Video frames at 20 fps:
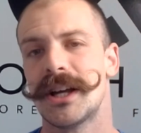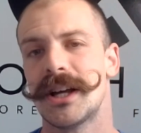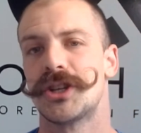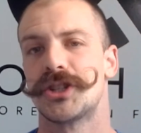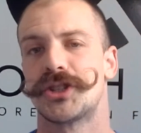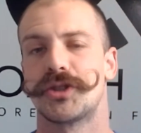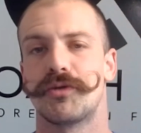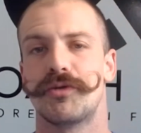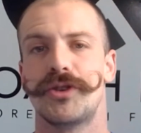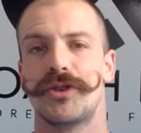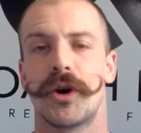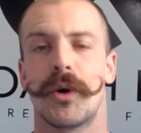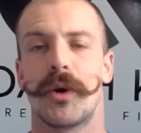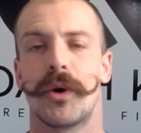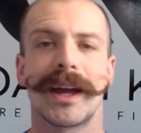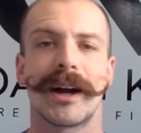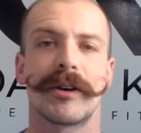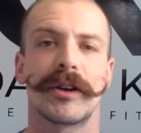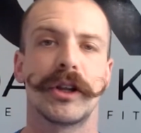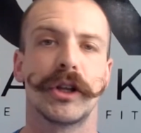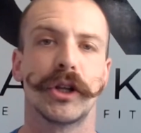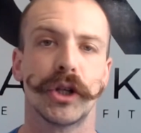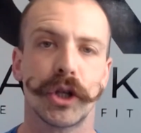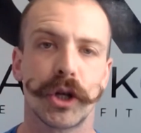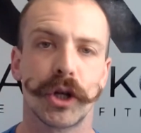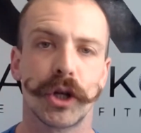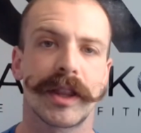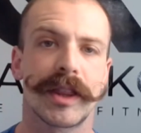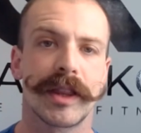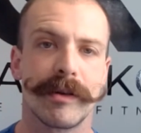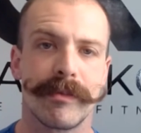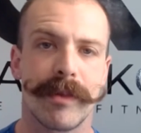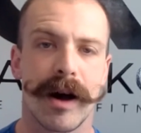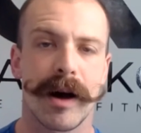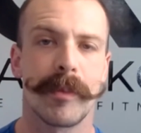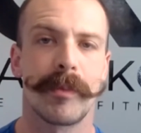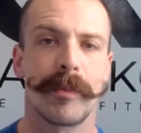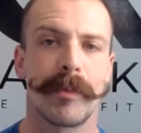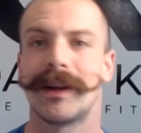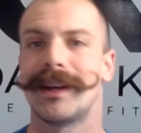So knowing how to look them
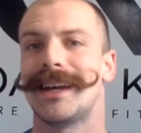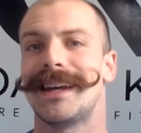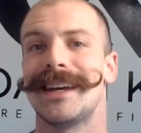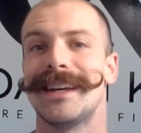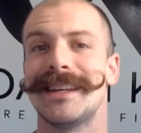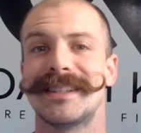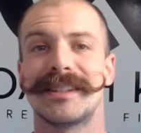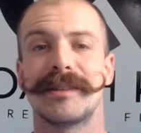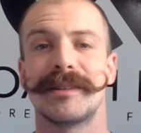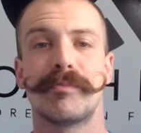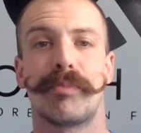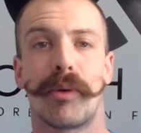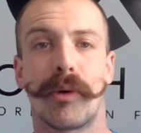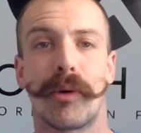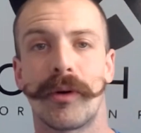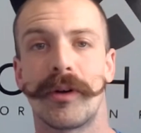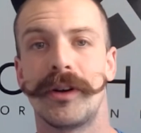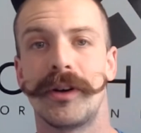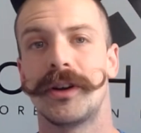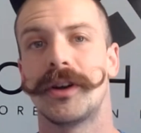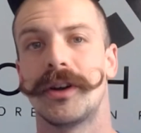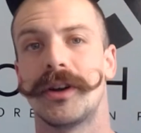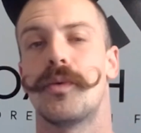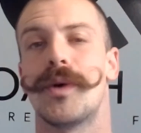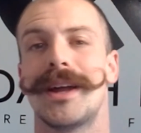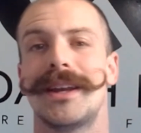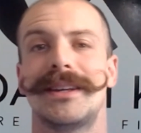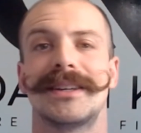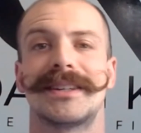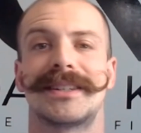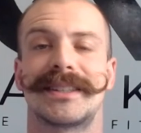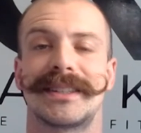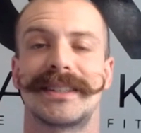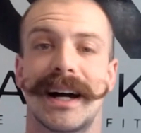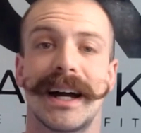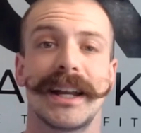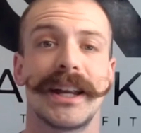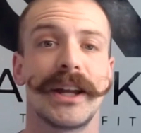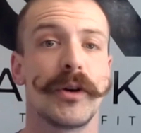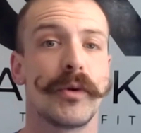up is important when
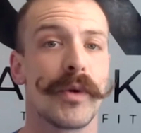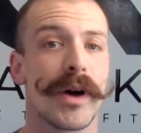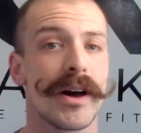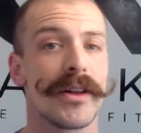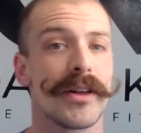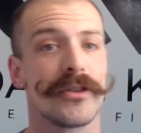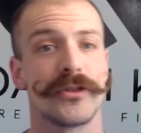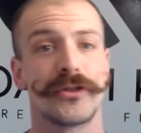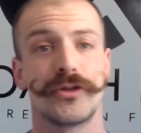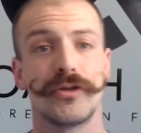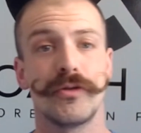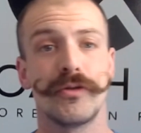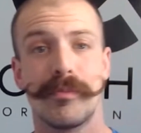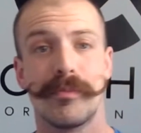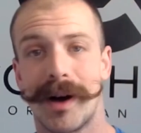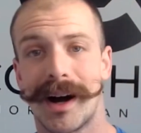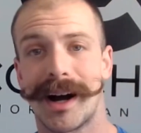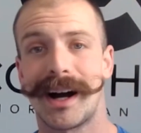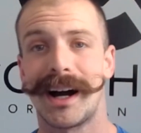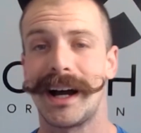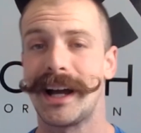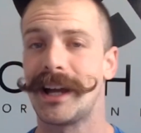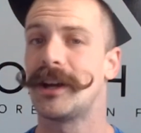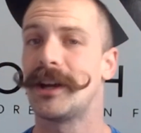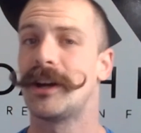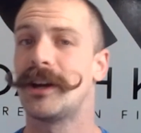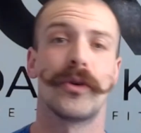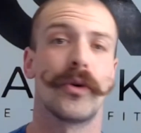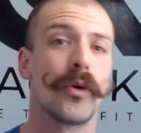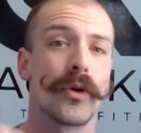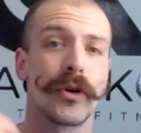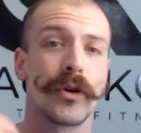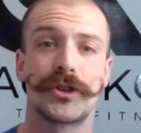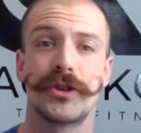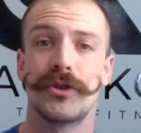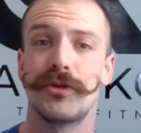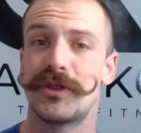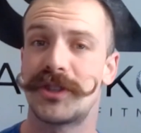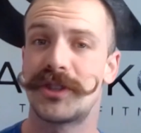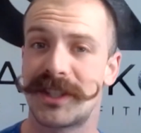deciding whether to buy or
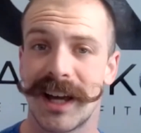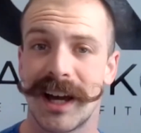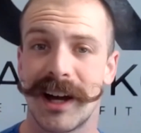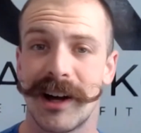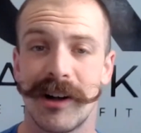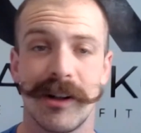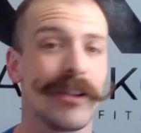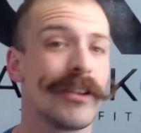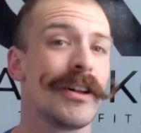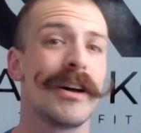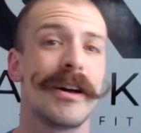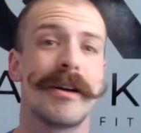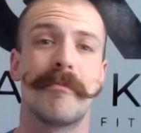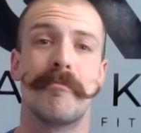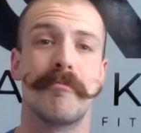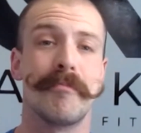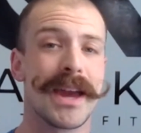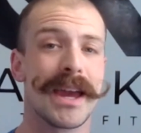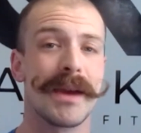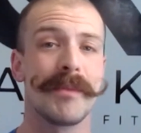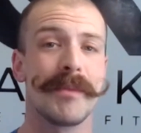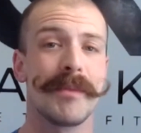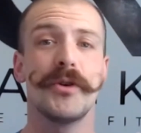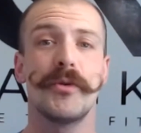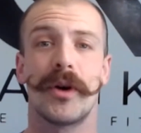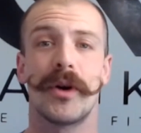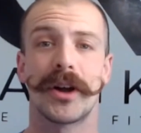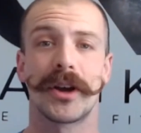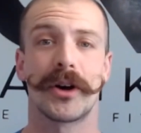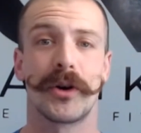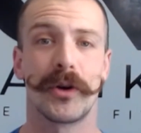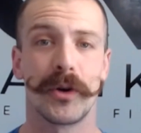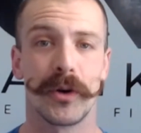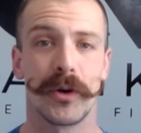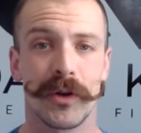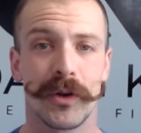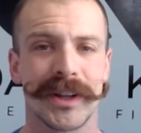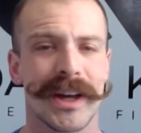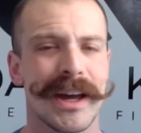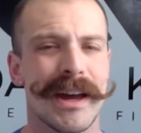to sell. Maybe you want to
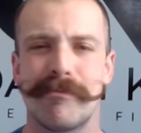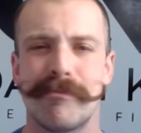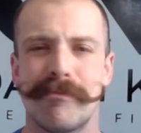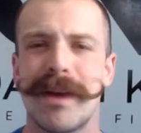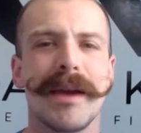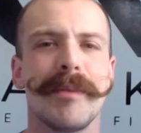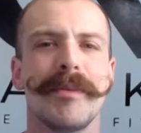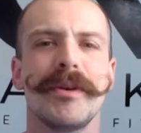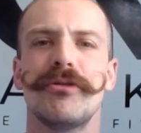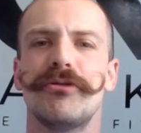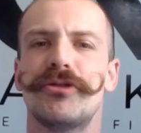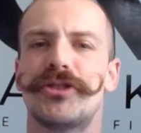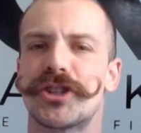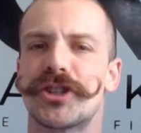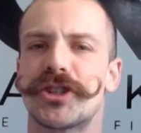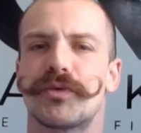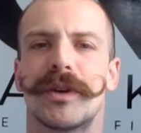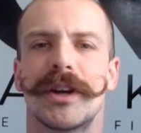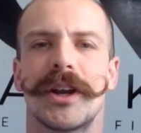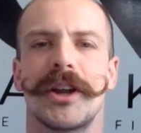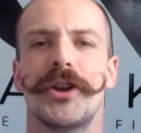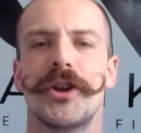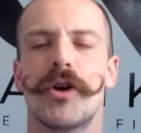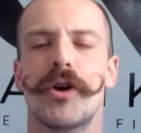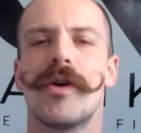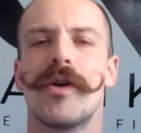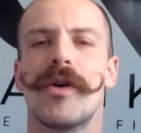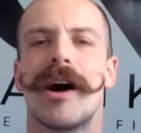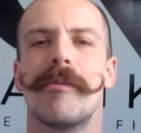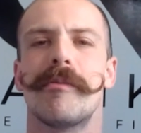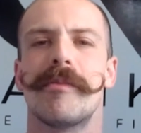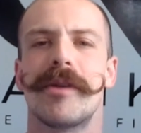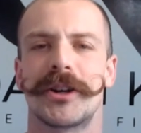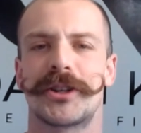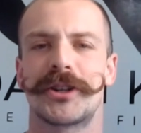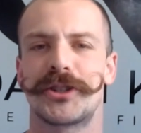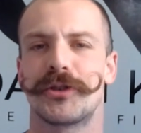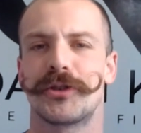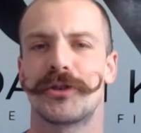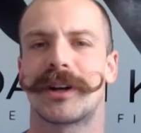hold, maybe you just want to know how
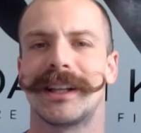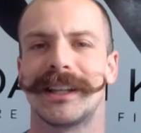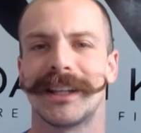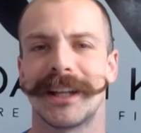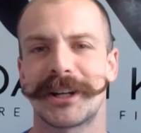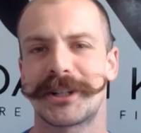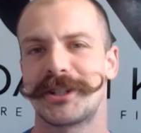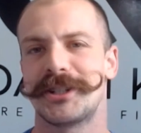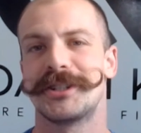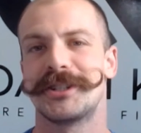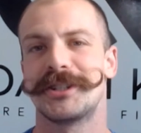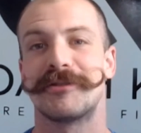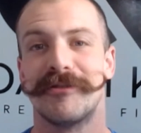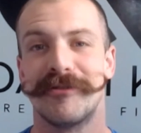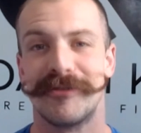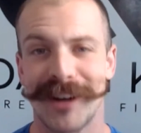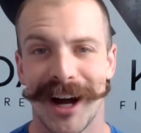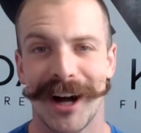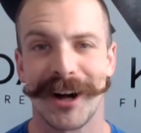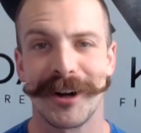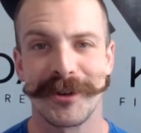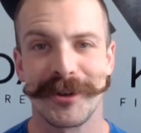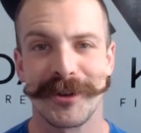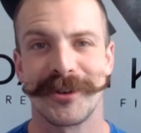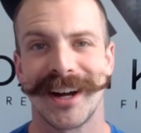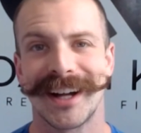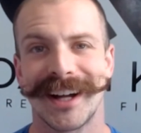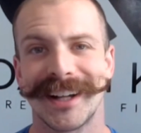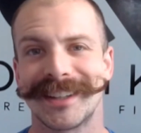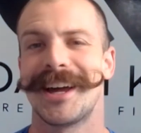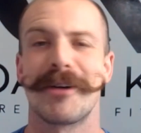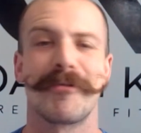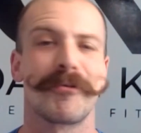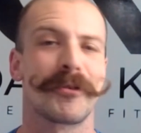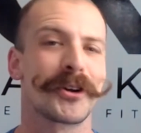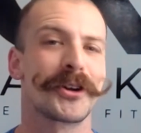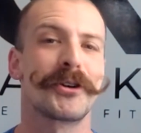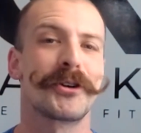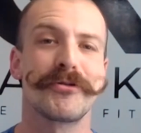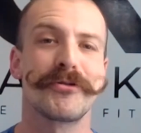much your collection is valued at. And we're
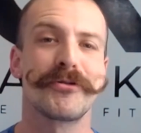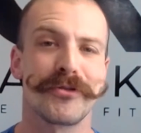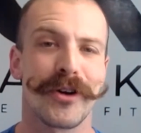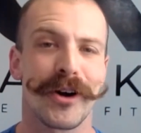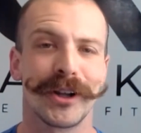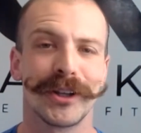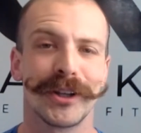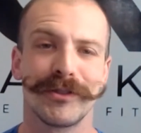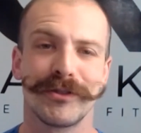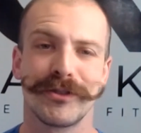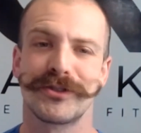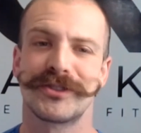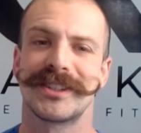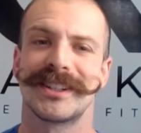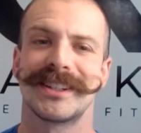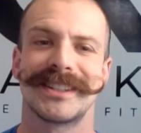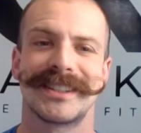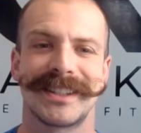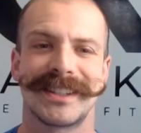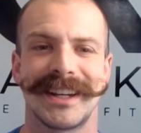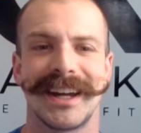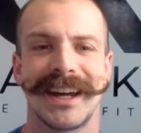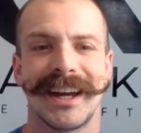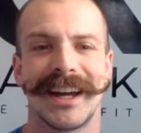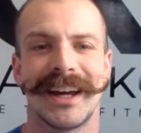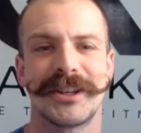going to go through all of those things today.